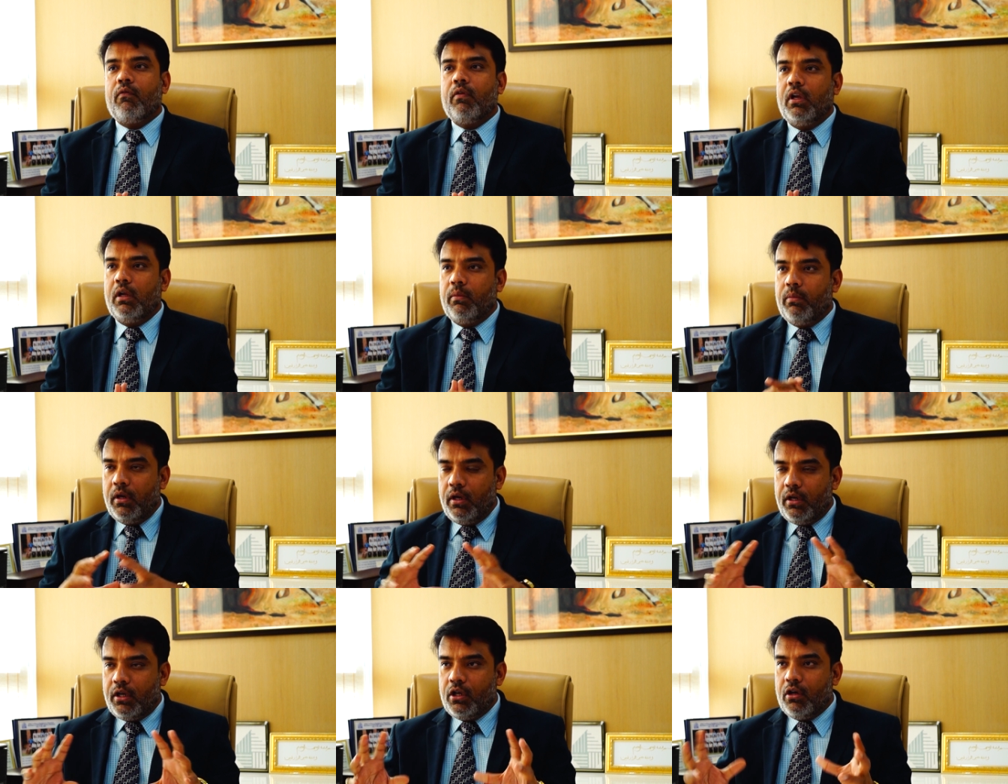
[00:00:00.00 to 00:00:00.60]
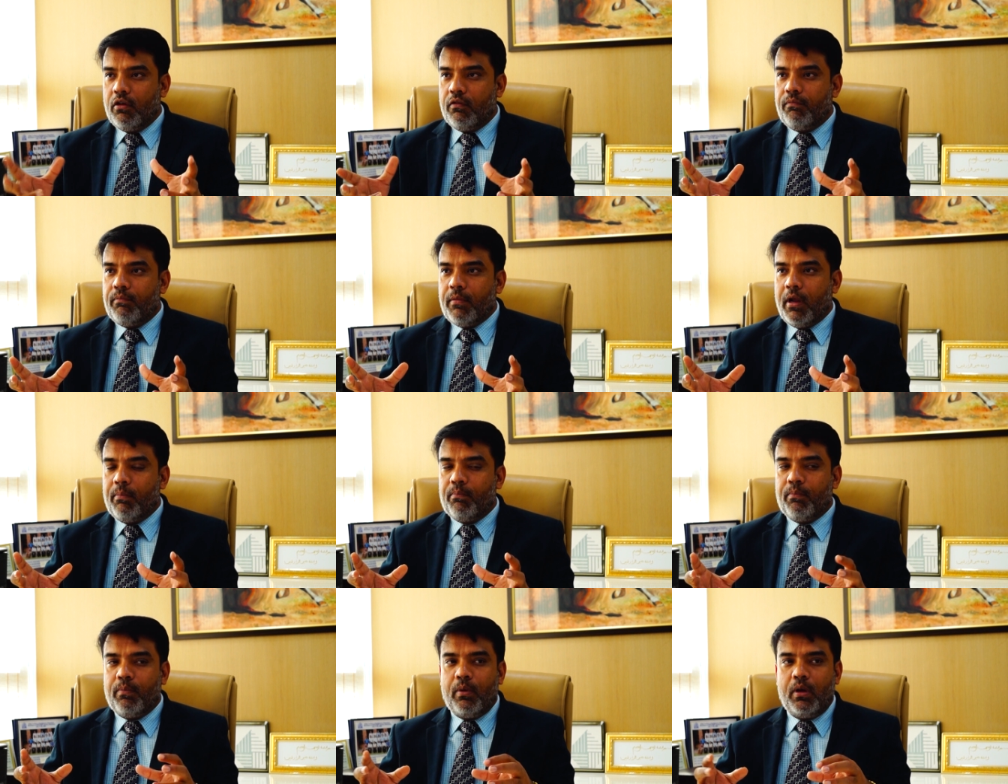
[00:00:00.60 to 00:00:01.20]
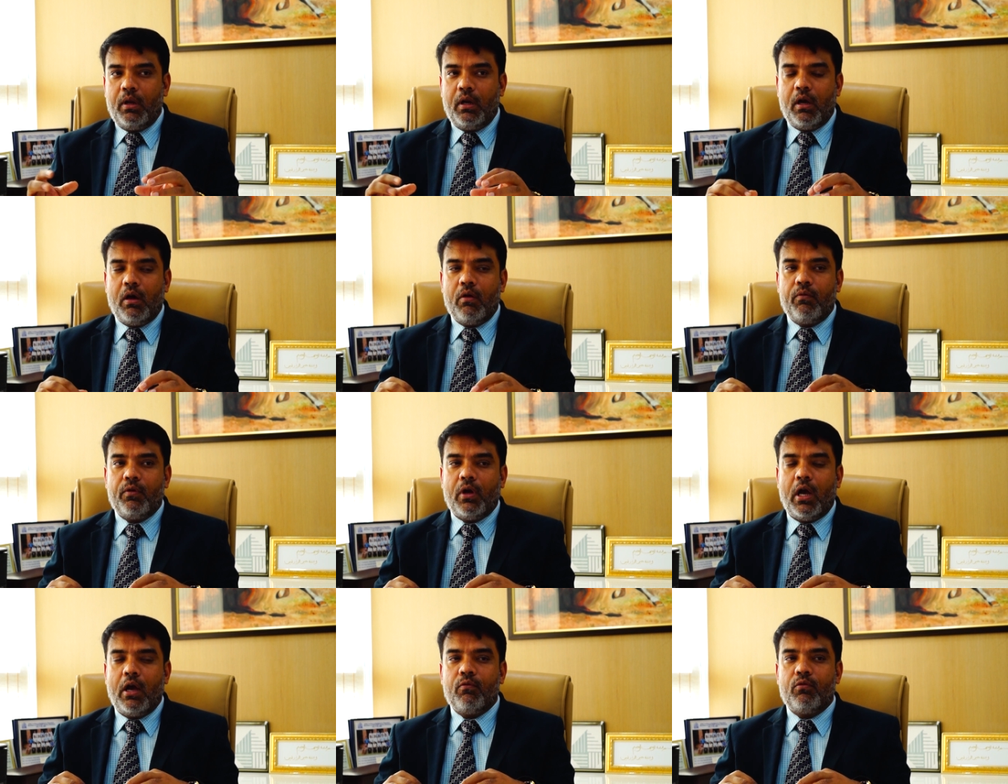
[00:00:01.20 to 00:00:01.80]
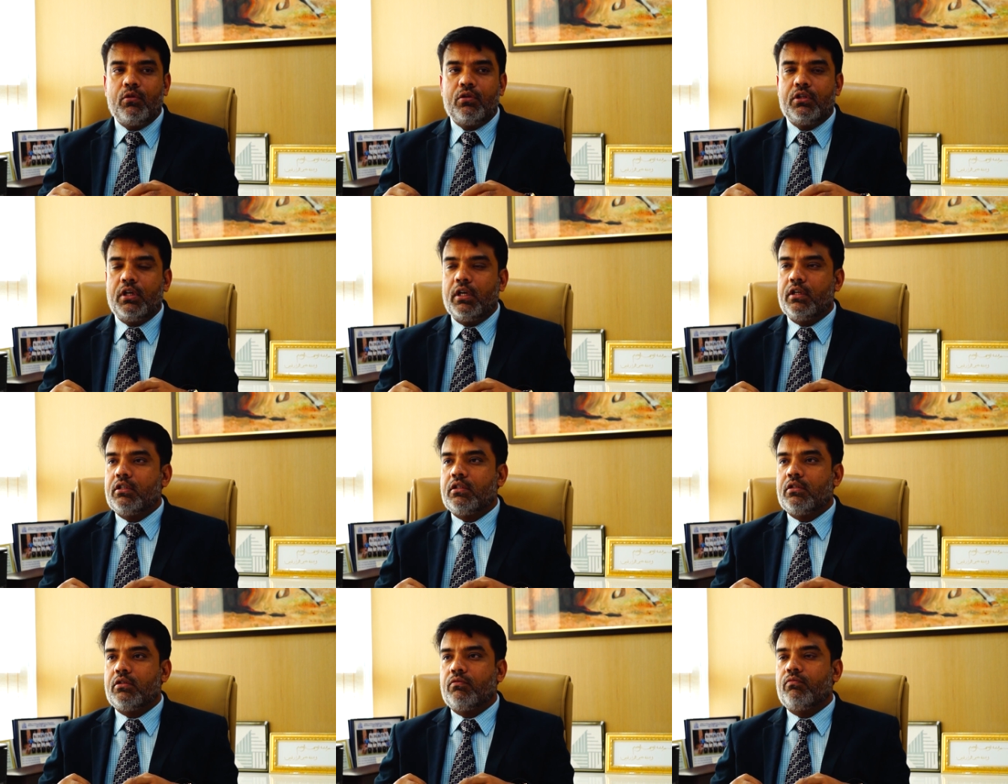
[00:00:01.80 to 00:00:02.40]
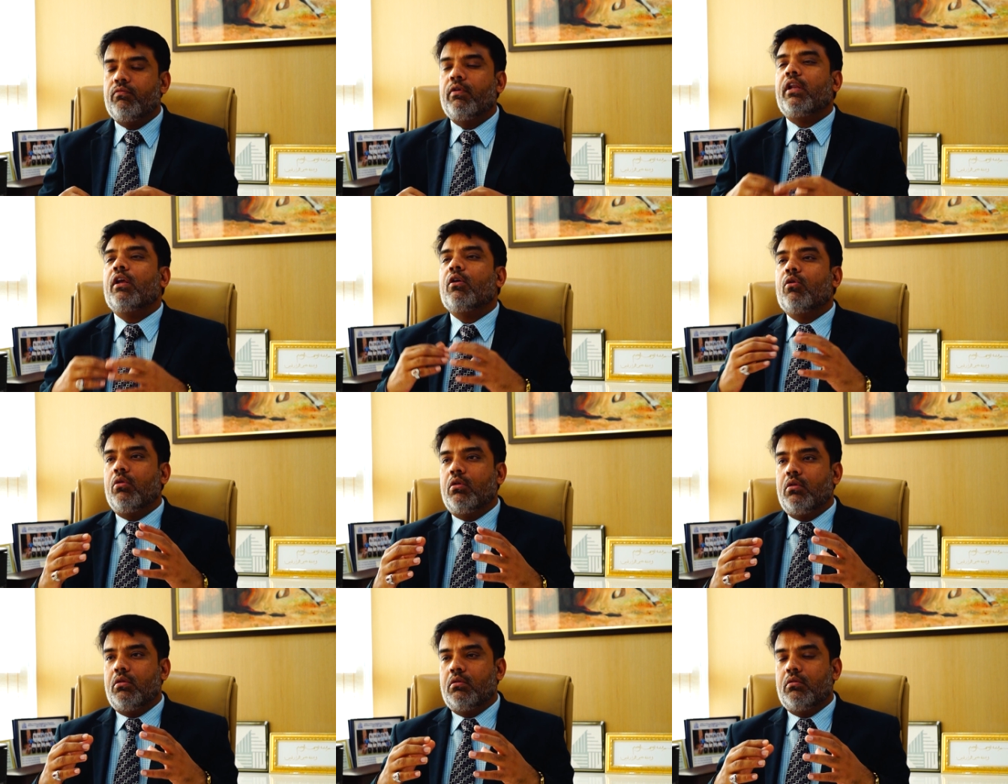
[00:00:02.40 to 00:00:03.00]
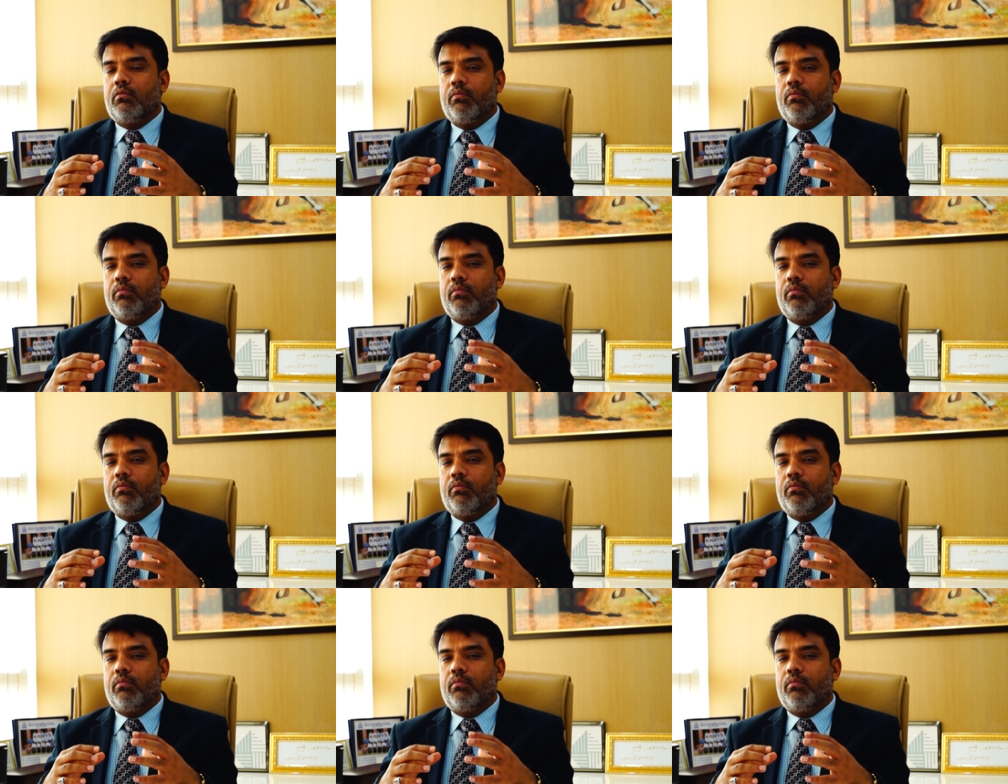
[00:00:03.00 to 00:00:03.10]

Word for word: availability of manpower i would say it's very good